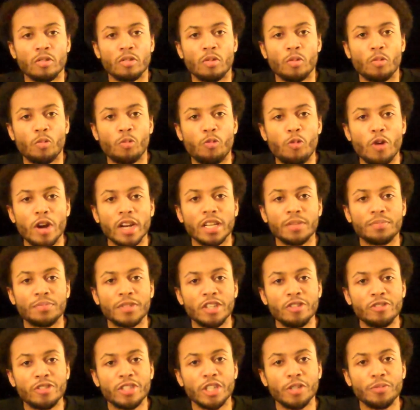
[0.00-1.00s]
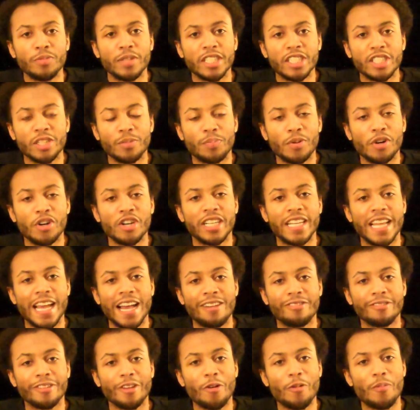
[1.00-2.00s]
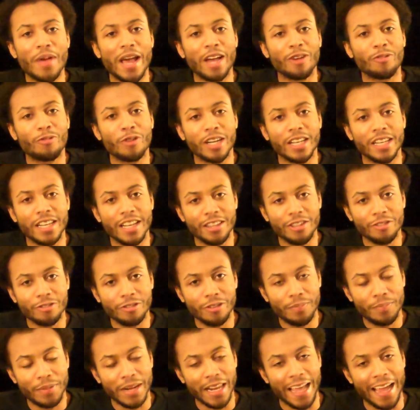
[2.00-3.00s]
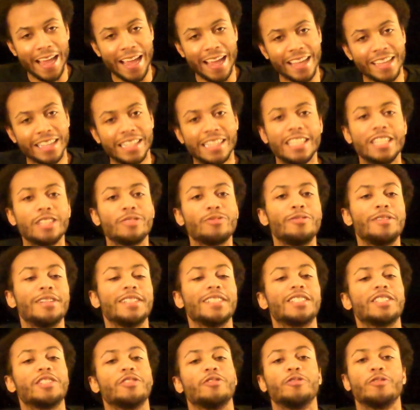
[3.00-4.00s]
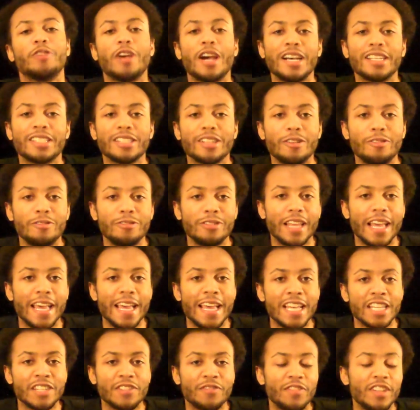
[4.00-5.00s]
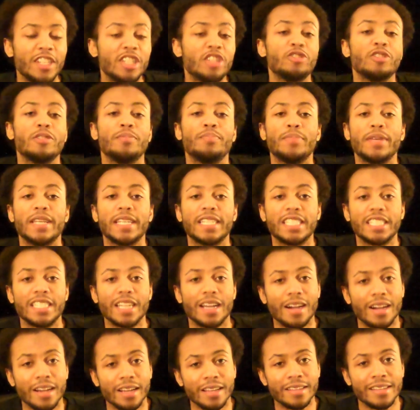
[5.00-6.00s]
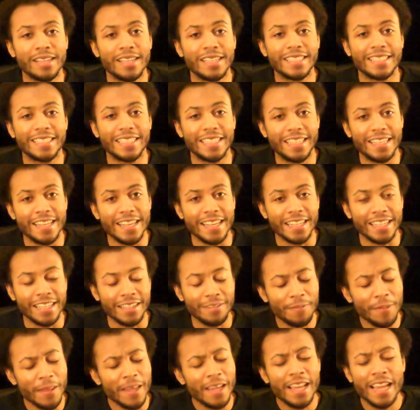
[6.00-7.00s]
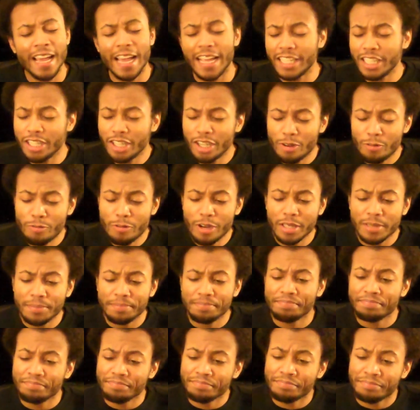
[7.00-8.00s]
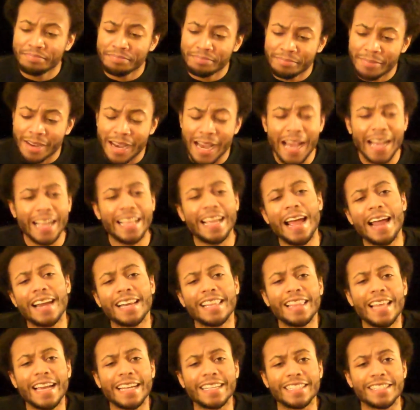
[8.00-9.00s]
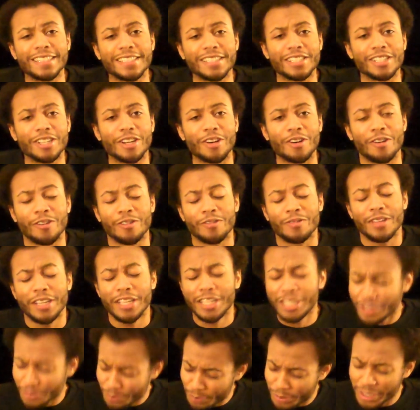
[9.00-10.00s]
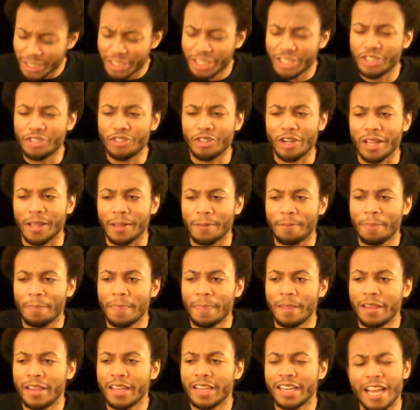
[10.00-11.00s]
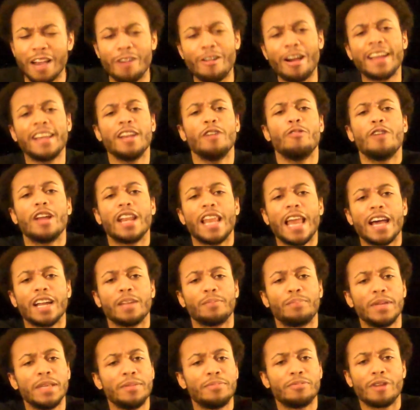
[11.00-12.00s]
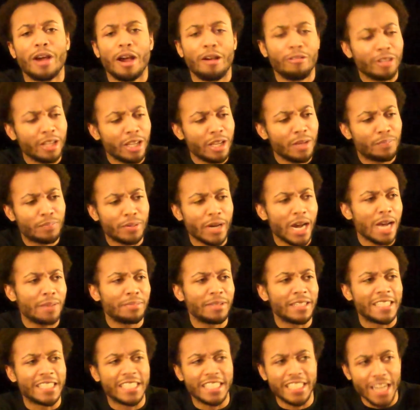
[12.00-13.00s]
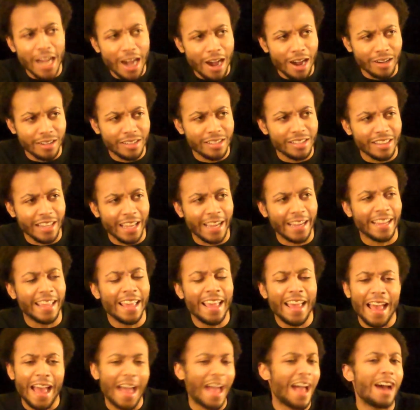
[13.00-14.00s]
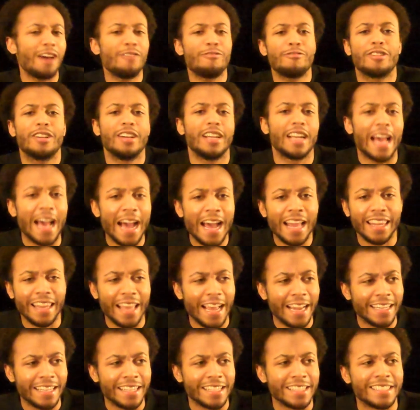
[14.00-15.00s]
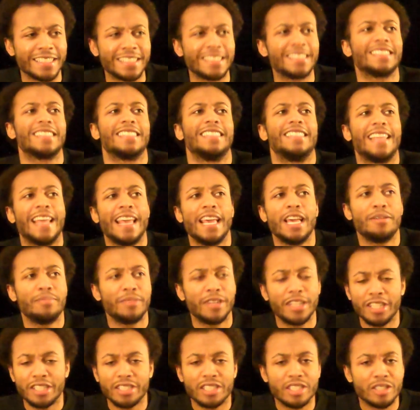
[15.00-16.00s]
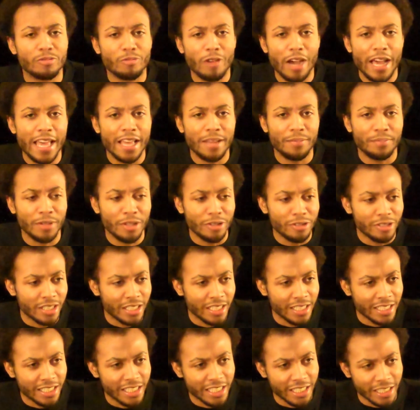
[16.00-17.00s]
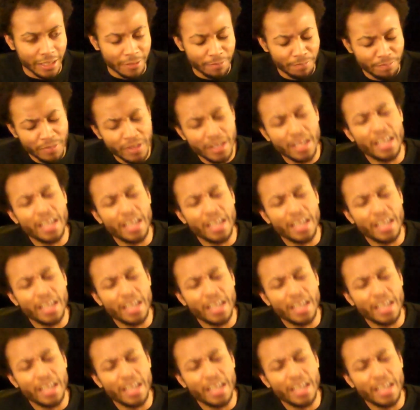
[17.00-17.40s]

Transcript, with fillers: What up YouTube, this your boy Down Low back with another reply. This one is to Roscoe Dash featuring Big Sean, Sidity. And you know what? I kind of like this song. It's pretty straight. Now I know a lot of people out there probably shocked, like how could I like this? It's damn near swag music and shit.